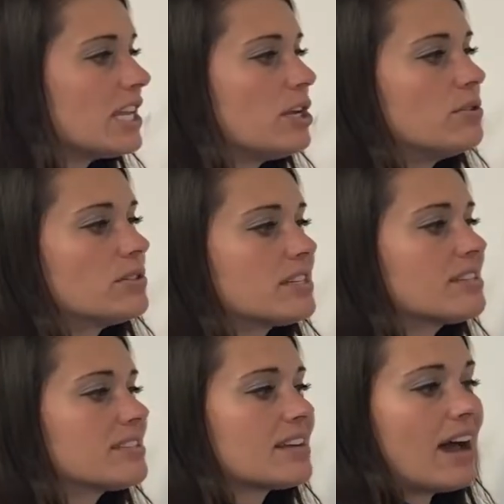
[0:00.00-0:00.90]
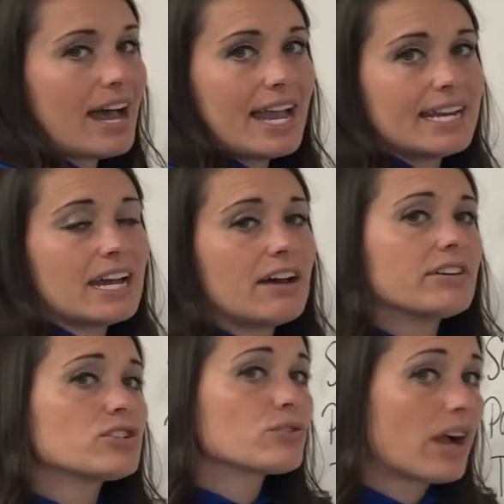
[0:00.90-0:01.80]
use the side of
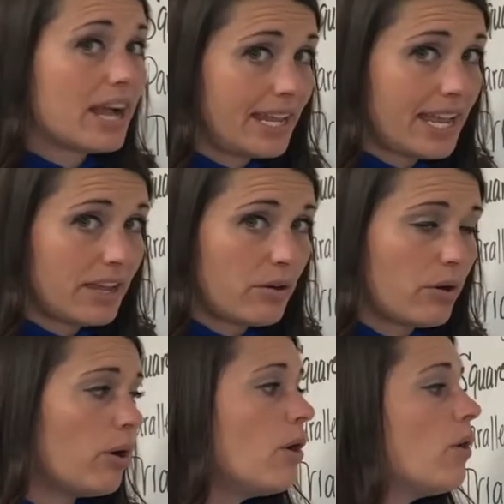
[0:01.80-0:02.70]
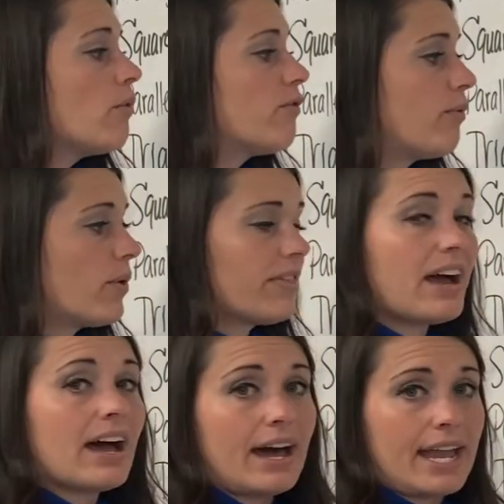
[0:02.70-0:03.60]
a triangle for the
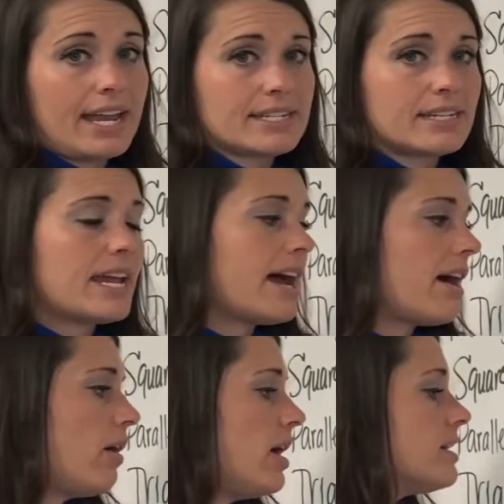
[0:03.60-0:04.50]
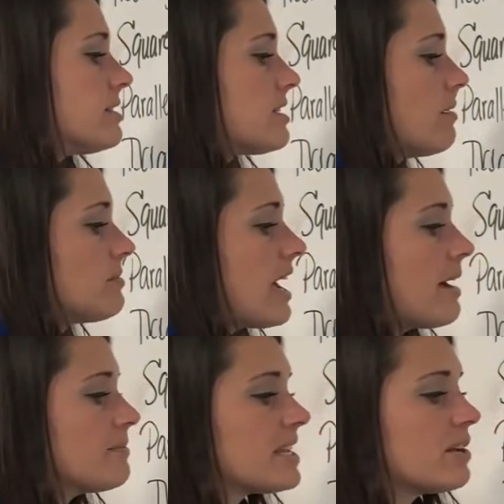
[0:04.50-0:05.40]
height. Now,
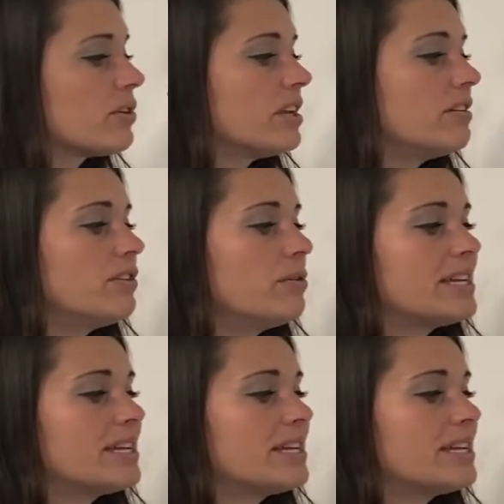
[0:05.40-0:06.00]
sometimes it'll give you a